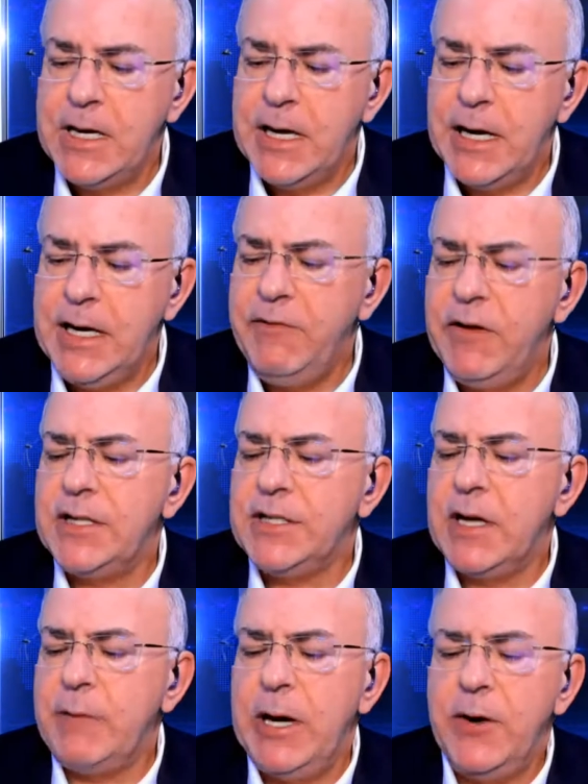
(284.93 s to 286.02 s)
And even as
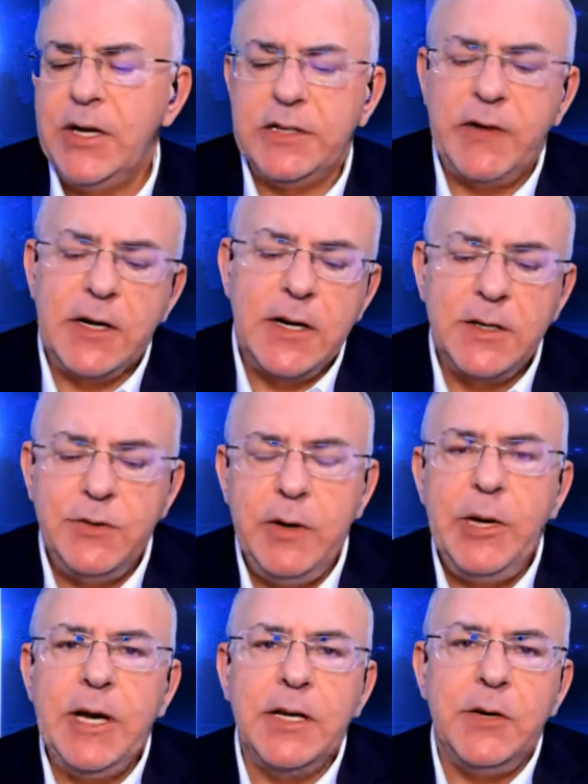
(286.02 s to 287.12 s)
some areas of our country
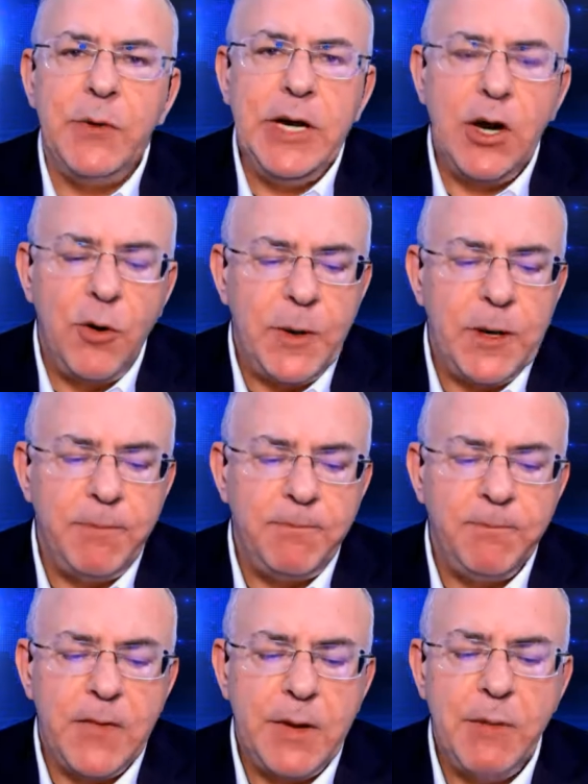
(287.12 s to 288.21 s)
begin to reopen,
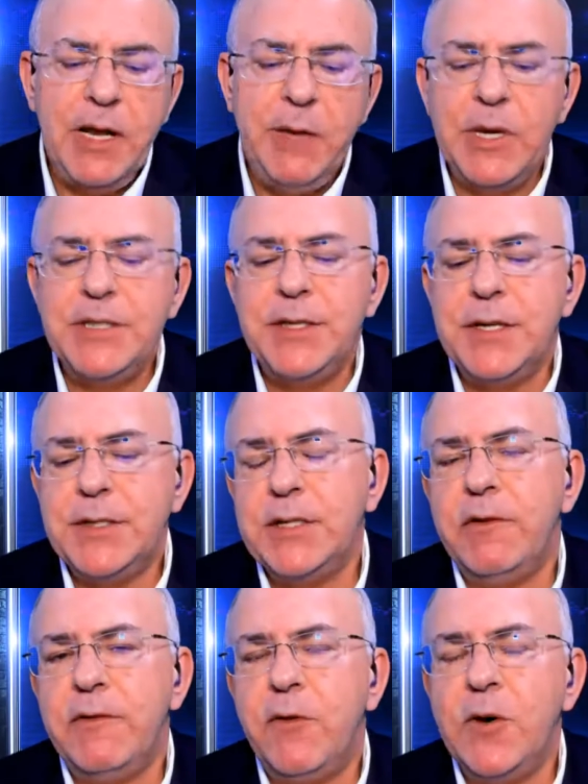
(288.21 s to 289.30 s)
many businesses
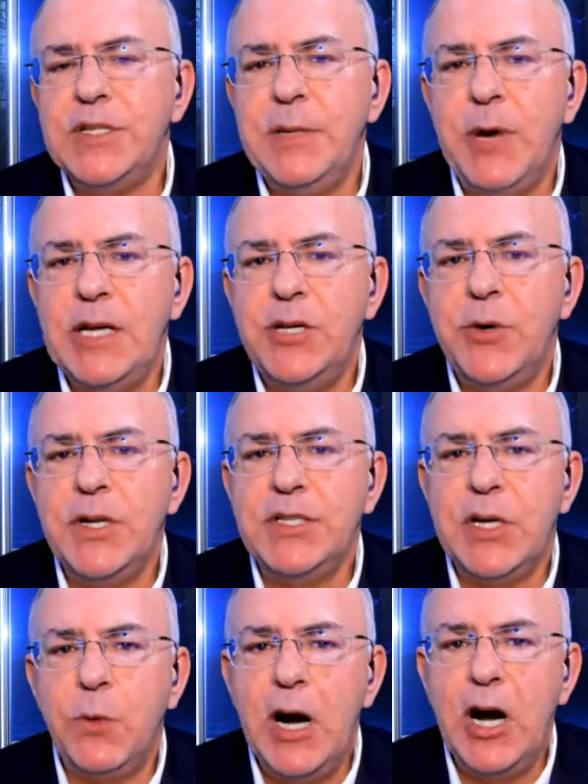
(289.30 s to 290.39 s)
are forcing patrons
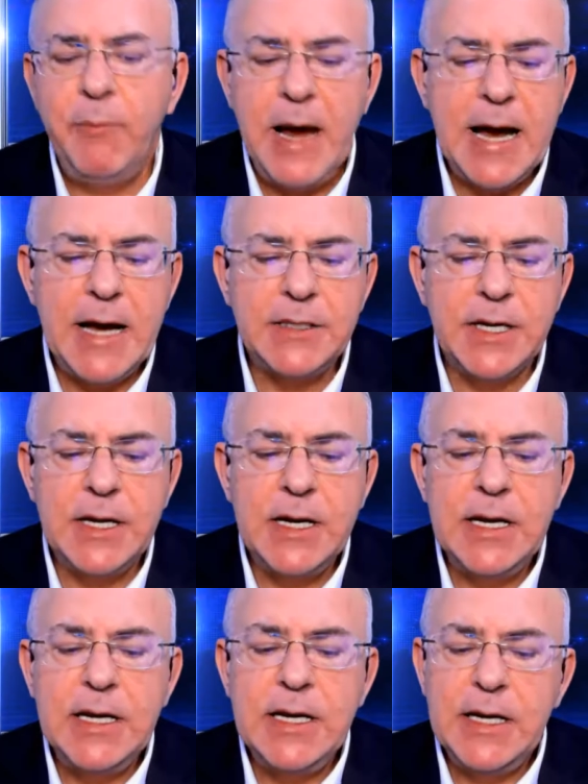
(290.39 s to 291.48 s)
to wear a mask
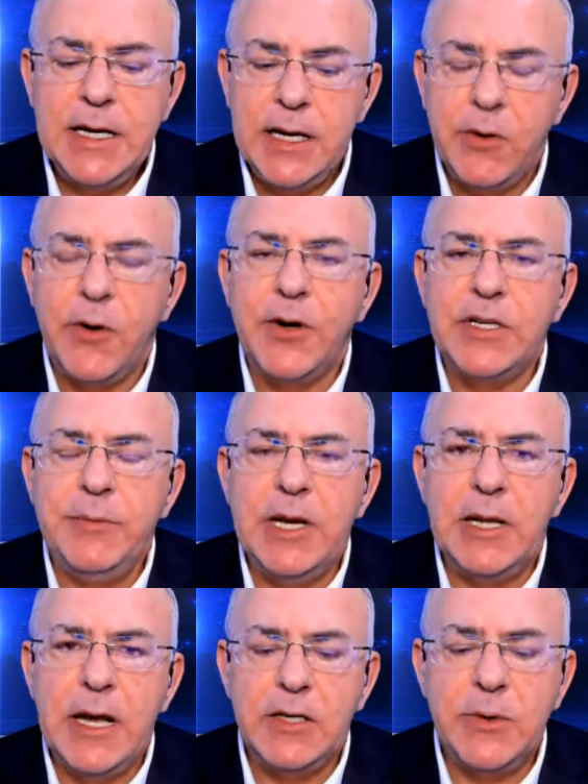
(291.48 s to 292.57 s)
in order to be
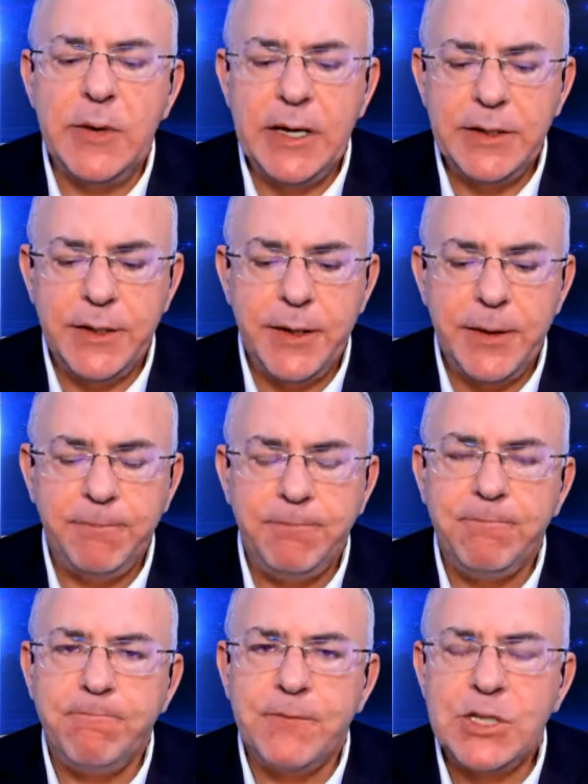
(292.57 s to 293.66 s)
allowed to enter.
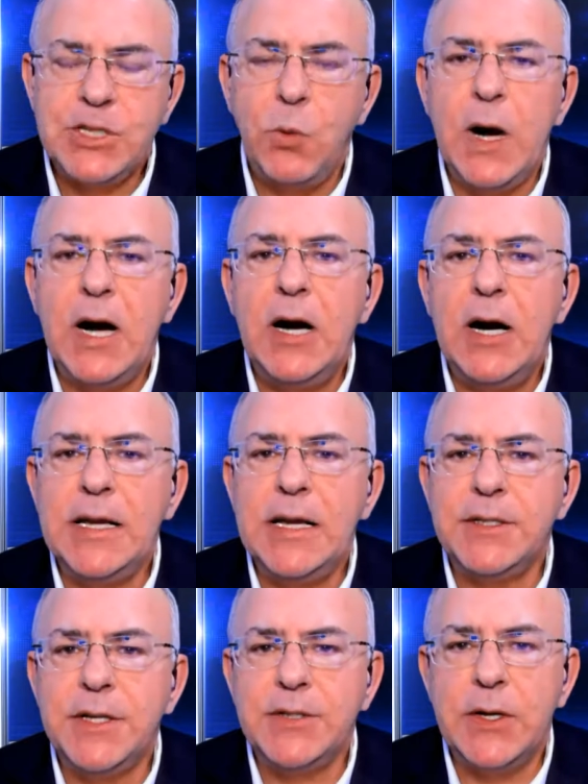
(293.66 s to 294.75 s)
So where
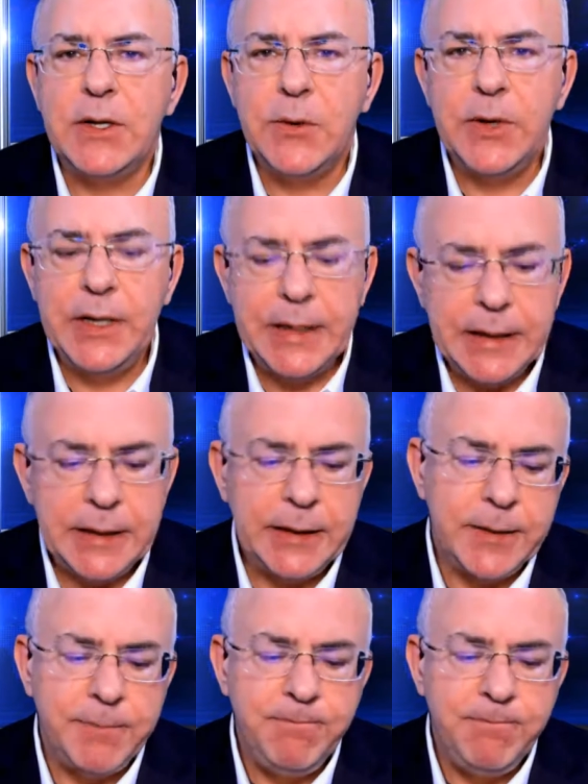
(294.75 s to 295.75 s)
is this all going to end?